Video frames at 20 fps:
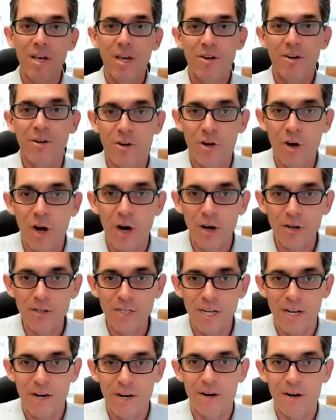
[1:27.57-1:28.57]
to your call
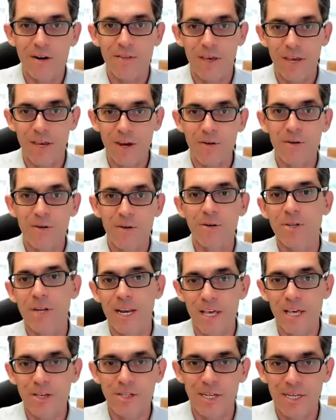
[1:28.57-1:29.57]
center, the heroes at
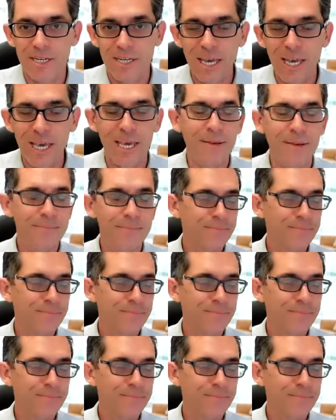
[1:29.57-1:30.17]
HCT,